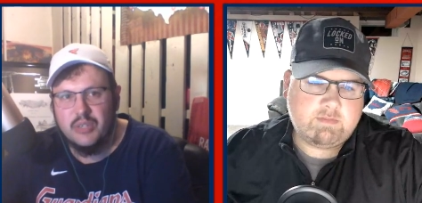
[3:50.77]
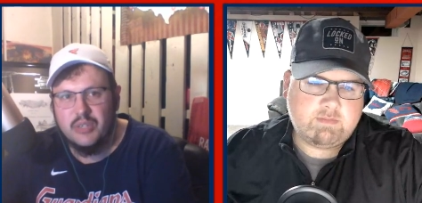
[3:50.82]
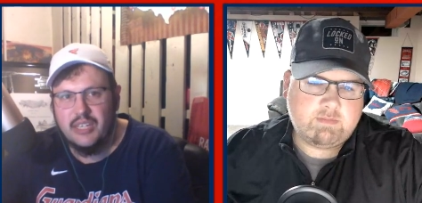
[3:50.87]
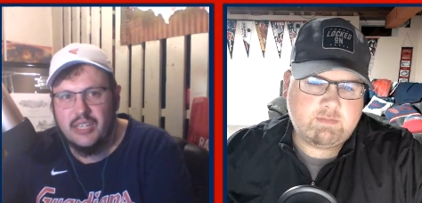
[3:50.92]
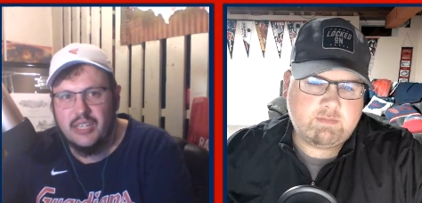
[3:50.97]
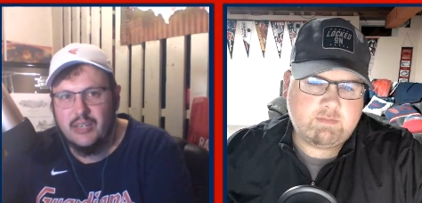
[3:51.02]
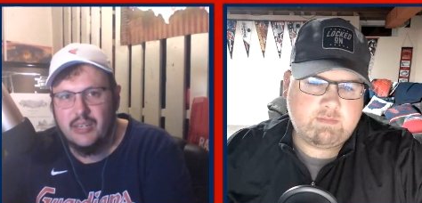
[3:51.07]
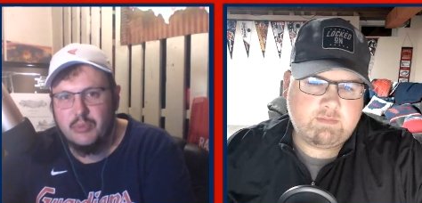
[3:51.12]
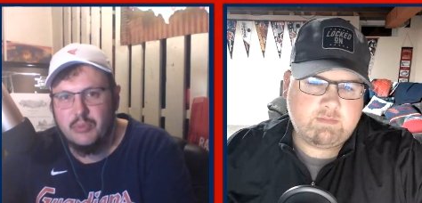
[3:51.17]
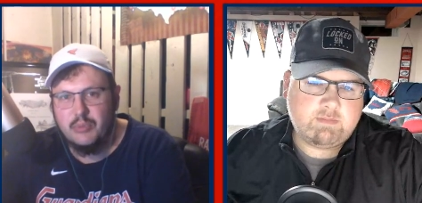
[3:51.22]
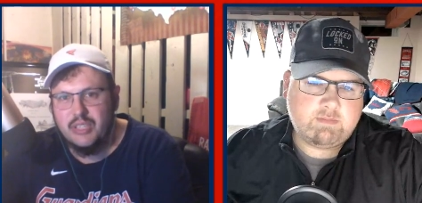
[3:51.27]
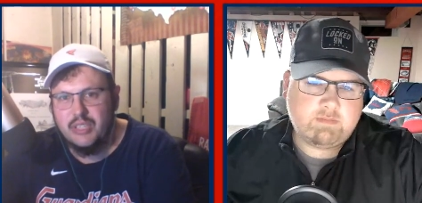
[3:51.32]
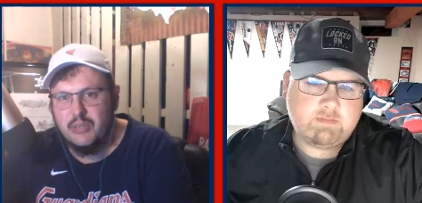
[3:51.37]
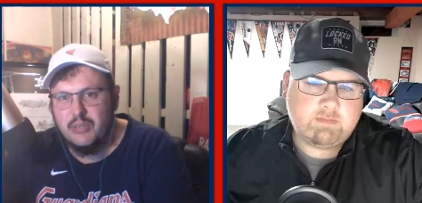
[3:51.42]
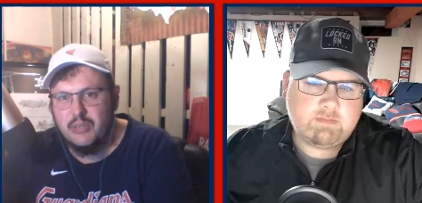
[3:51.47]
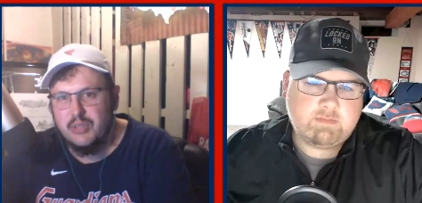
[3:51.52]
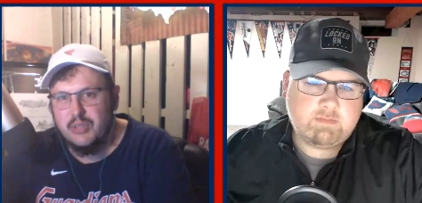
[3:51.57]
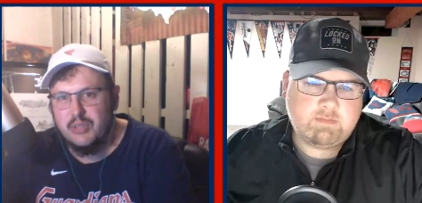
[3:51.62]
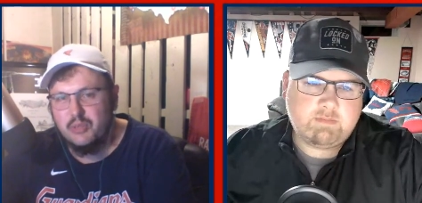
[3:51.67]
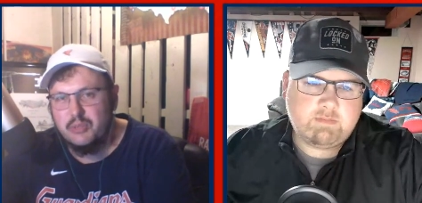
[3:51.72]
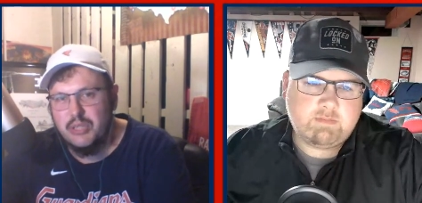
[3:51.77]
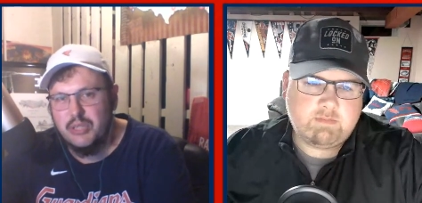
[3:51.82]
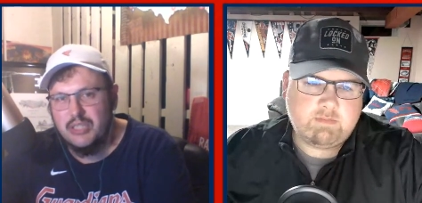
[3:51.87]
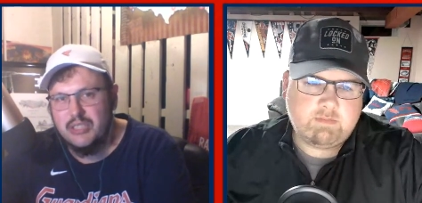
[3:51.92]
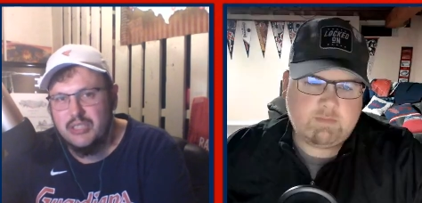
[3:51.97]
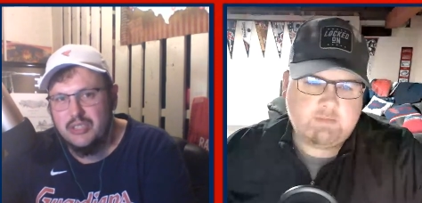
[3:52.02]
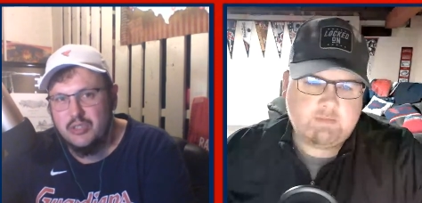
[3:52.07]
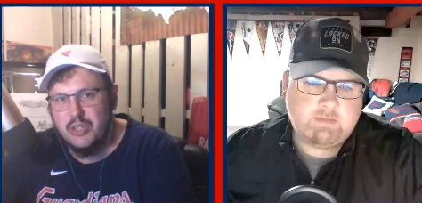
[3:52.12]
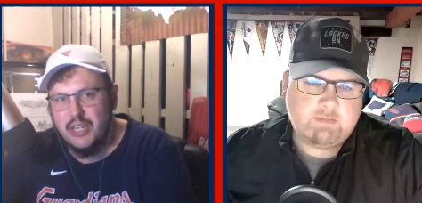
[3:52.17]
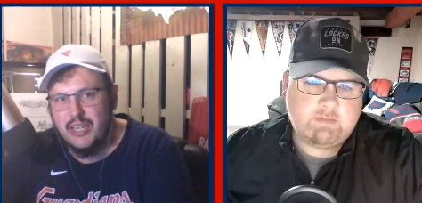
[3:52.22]
Speaker 1: where they ended up with the number 2
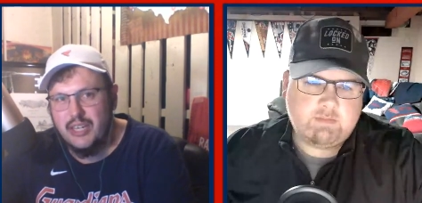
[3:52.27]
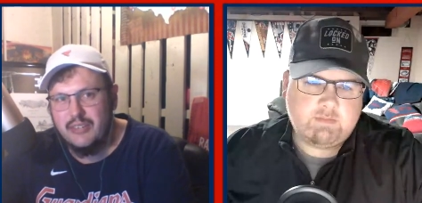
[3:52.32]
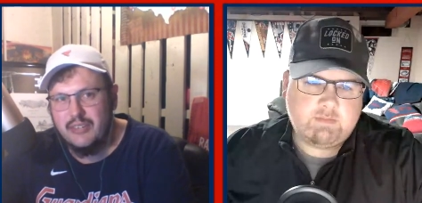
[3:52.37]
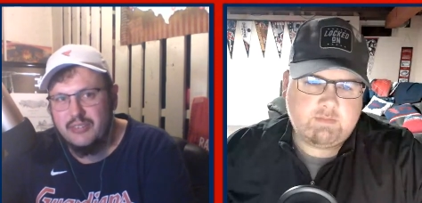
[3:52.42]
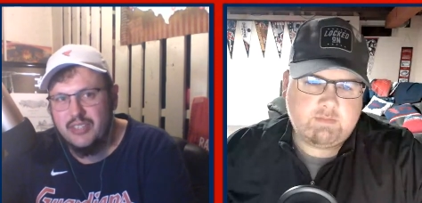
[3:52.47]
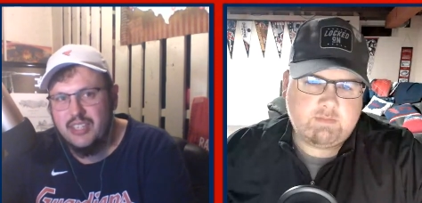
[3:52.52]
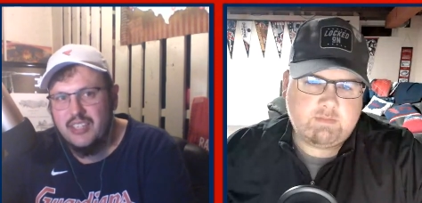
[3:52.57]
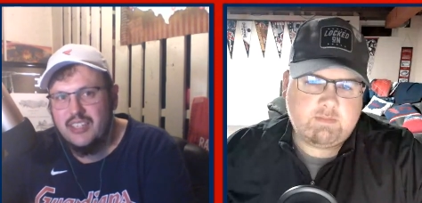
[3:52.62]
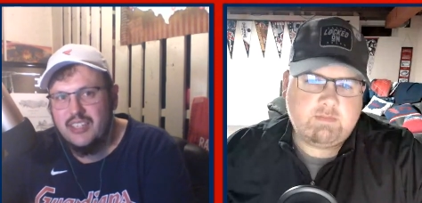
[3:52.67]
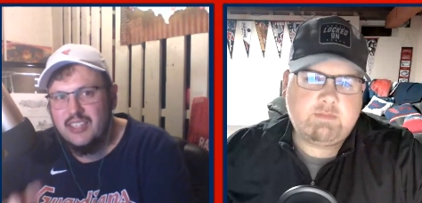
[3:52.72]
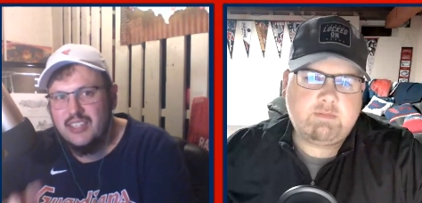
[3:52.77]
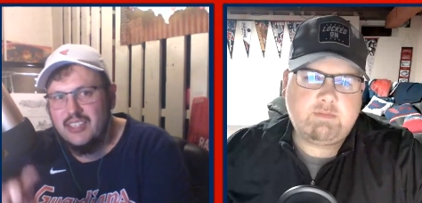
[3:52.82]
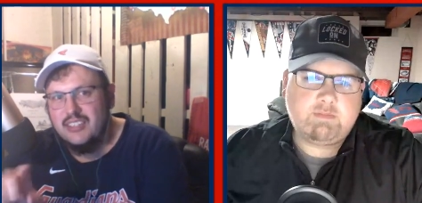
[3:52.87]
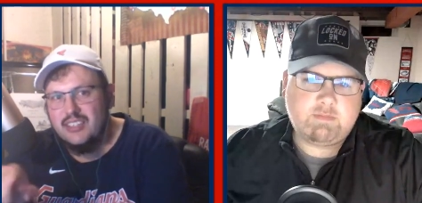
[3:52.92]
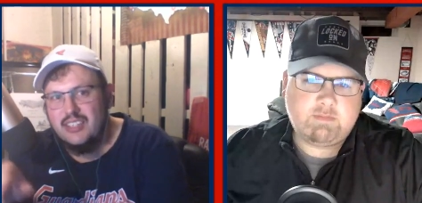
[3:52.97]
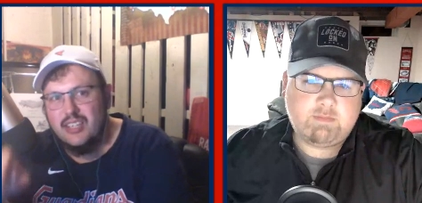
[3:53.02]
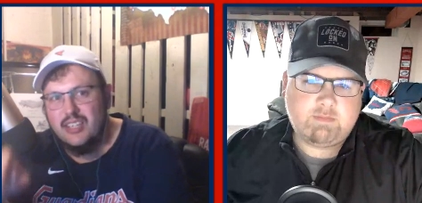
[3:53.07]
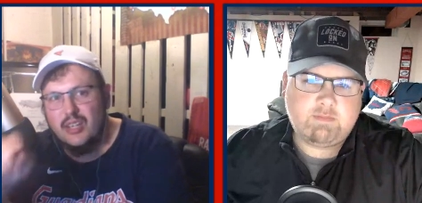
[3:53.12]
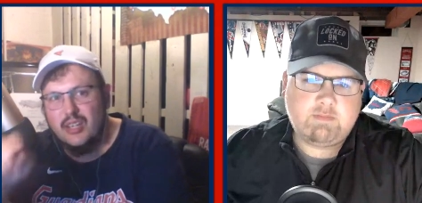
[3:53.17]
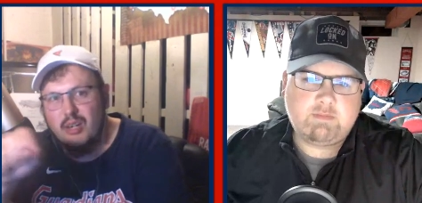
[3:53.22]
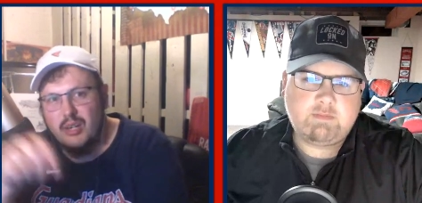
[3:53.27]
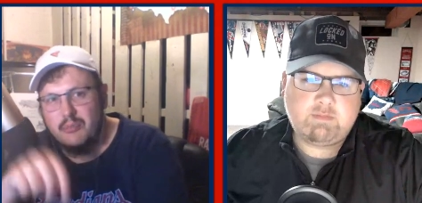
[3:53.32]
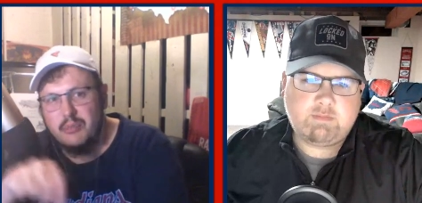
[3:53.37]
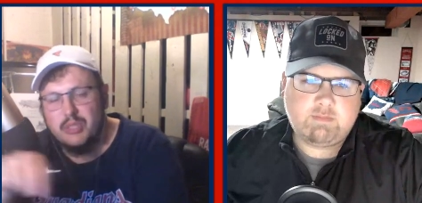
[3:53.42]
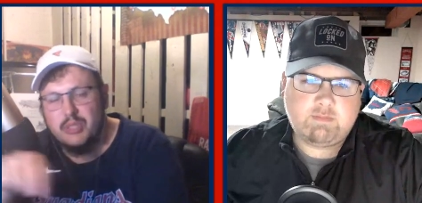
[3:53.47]
pick in the draft. The year in